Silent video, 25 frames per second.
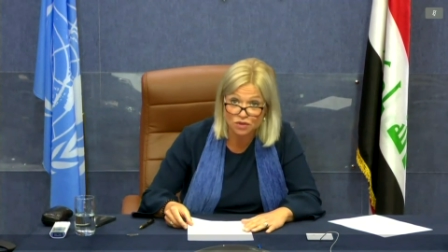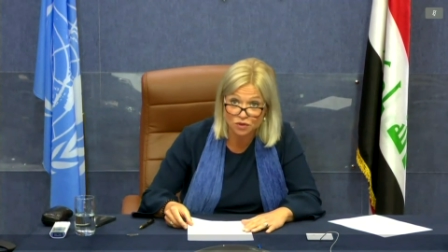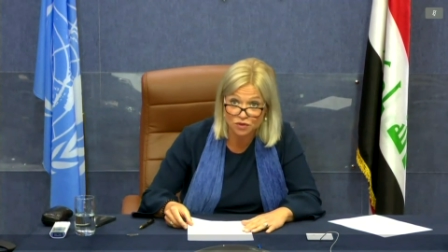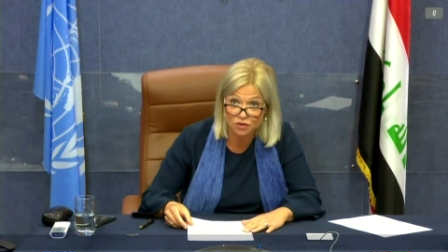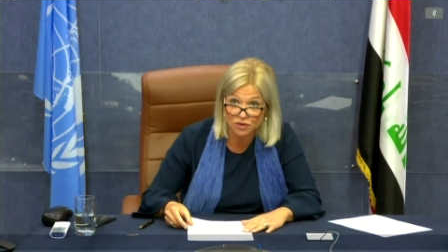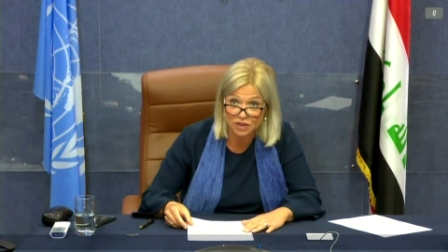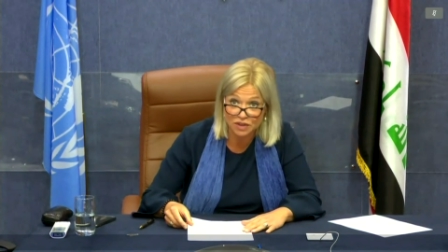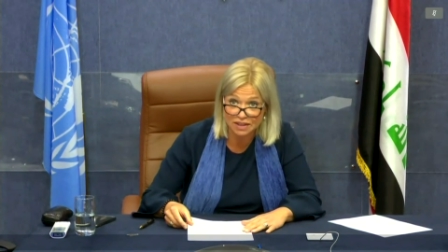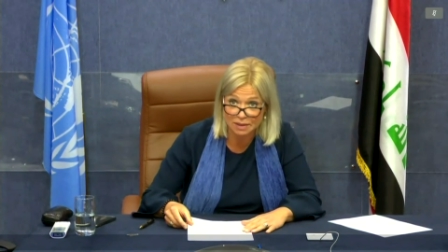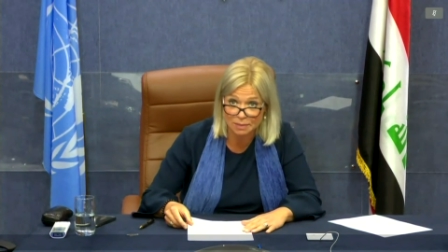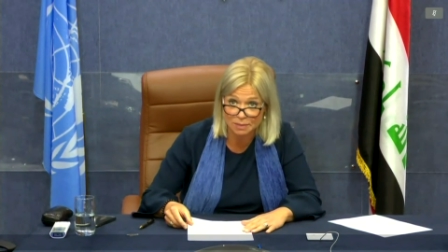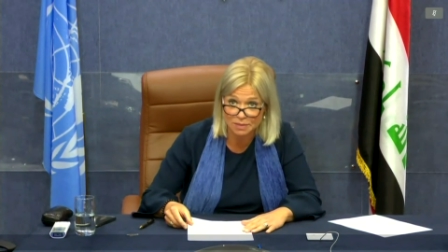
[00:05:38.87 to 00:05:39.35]
to
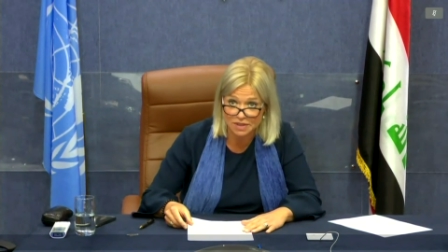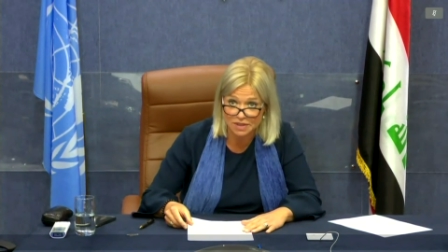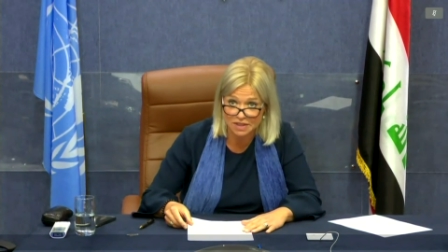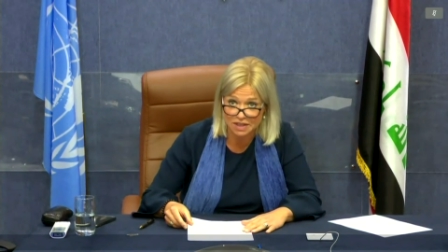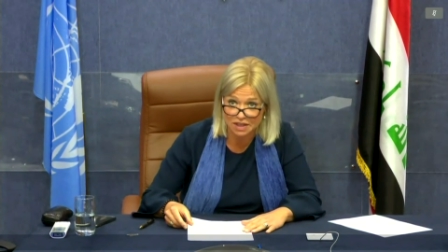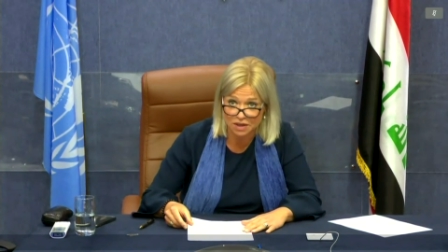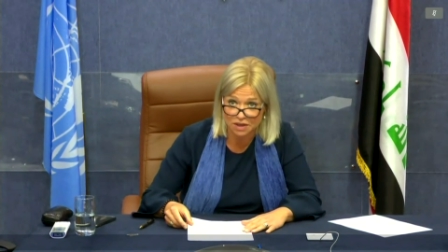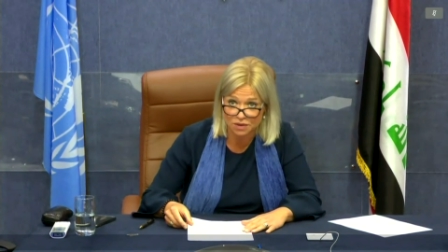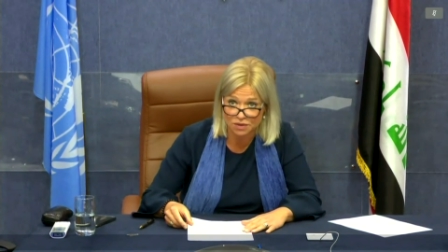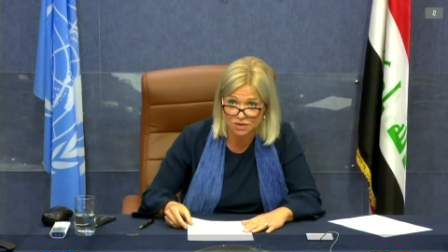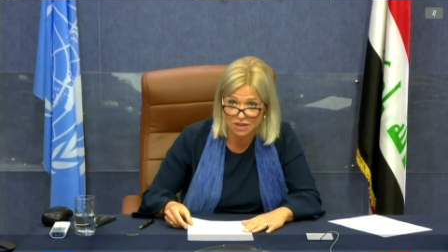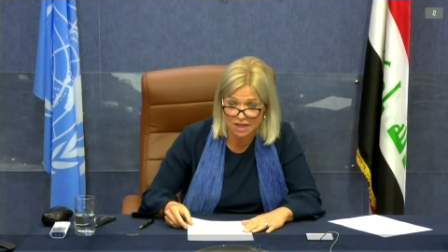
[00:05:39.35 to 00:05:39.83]
feed
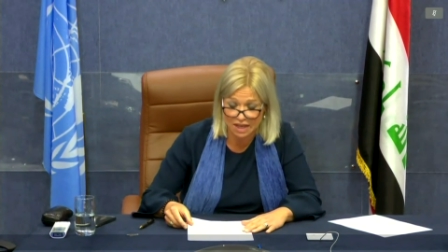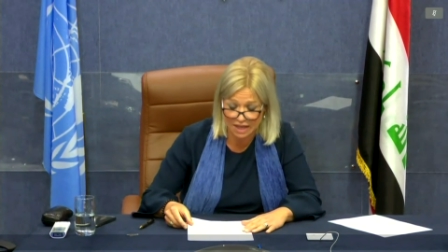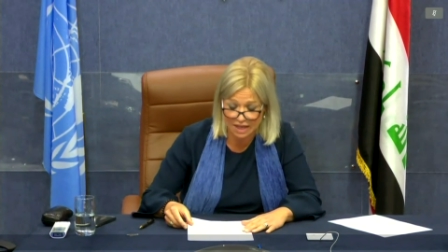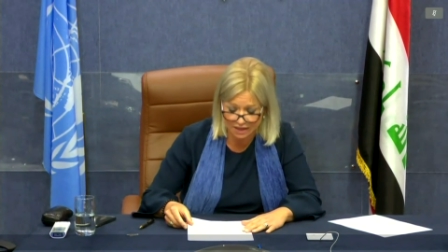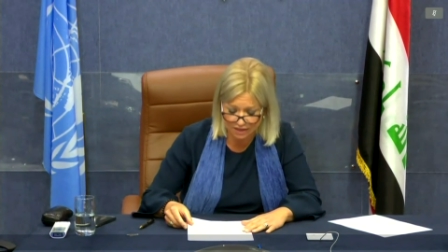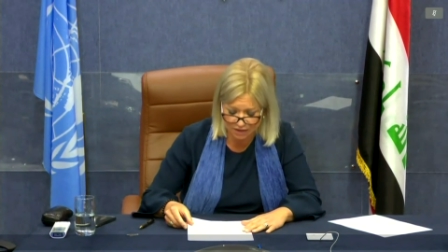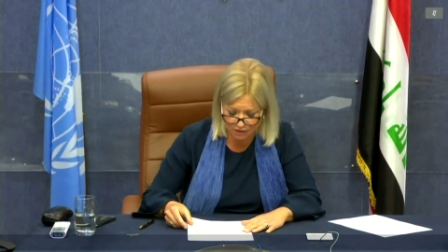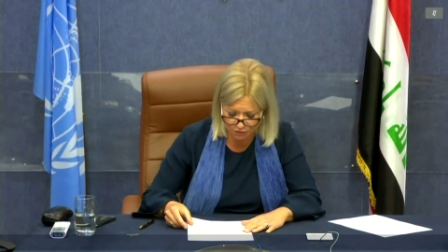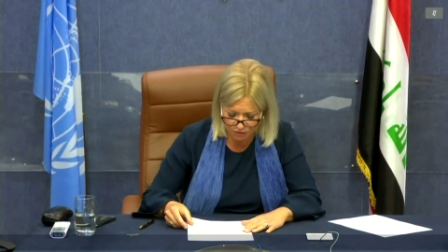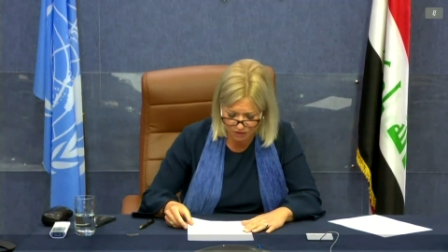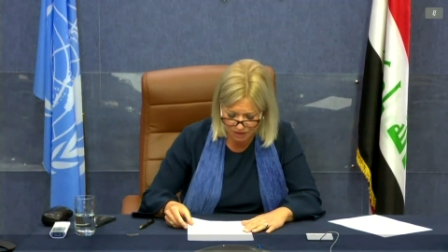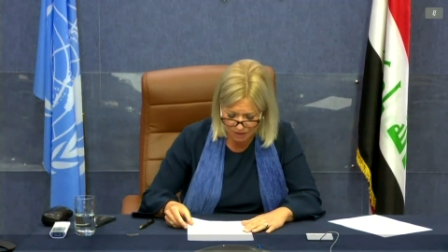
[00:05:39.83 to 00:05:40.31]
themselves
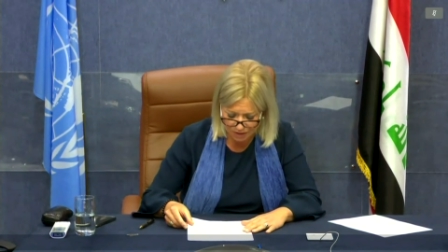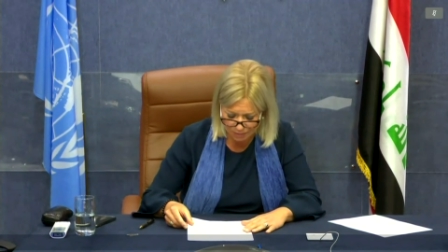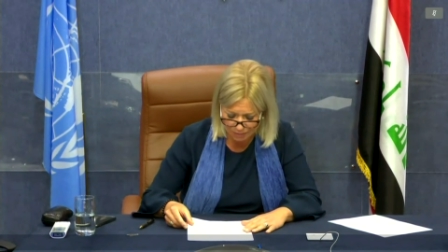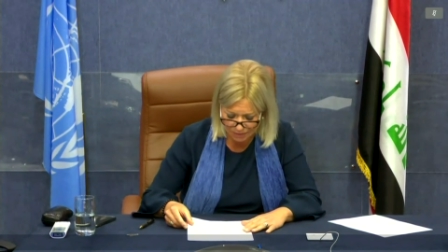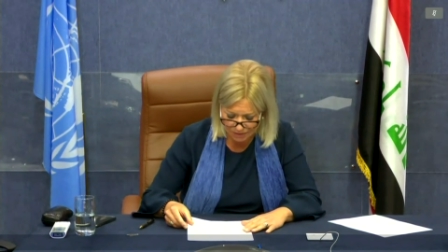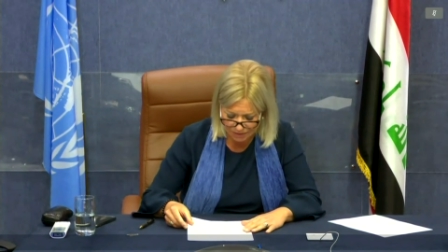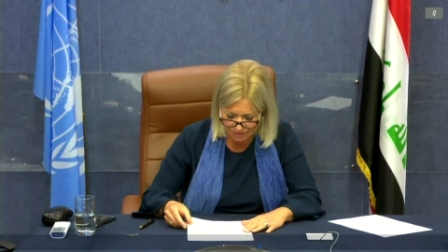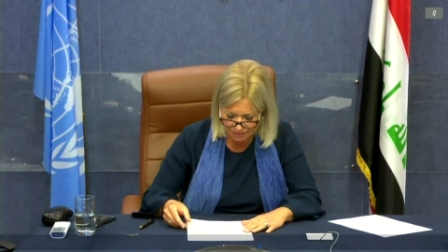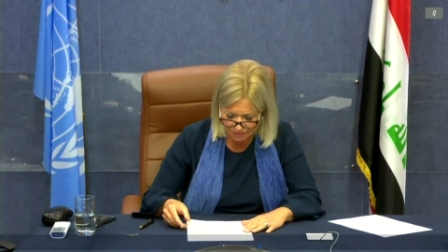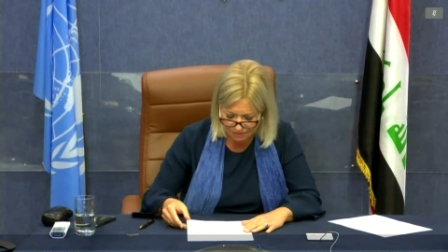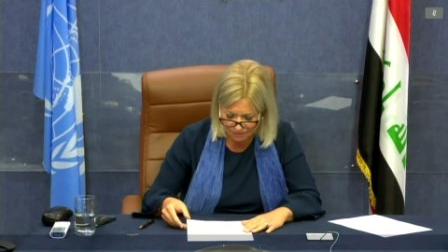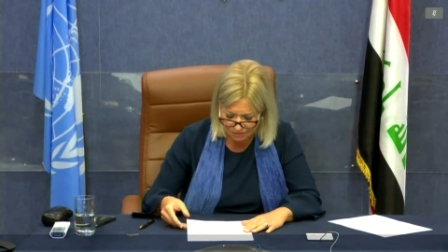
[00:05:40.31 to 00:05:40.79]
and their
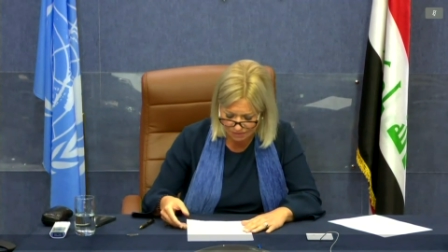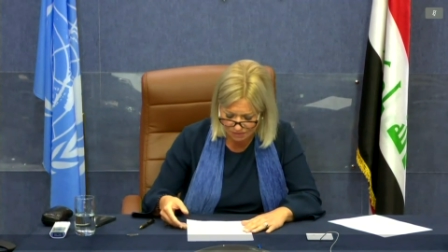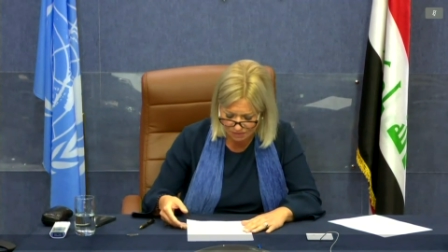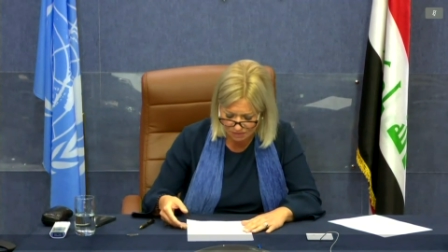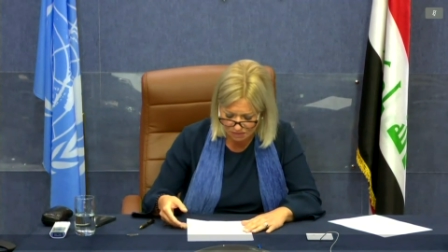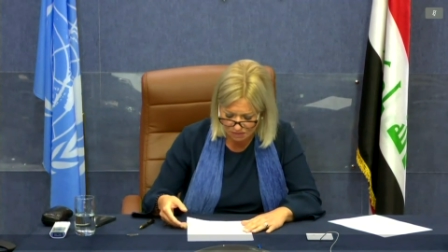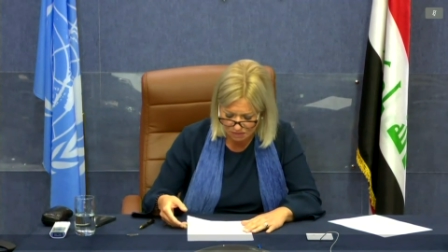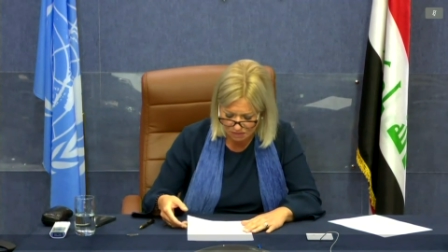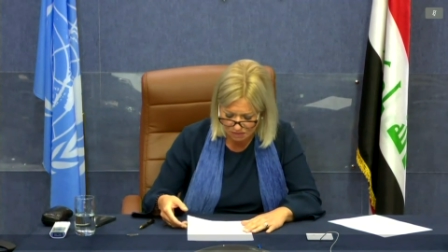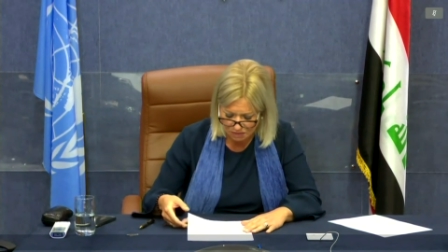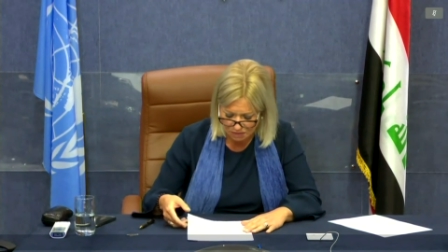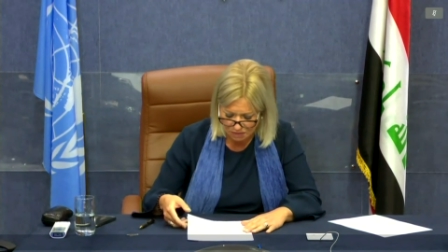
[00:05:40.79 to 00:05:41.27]
families.
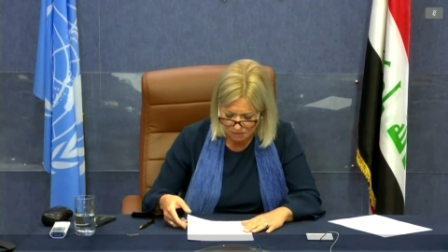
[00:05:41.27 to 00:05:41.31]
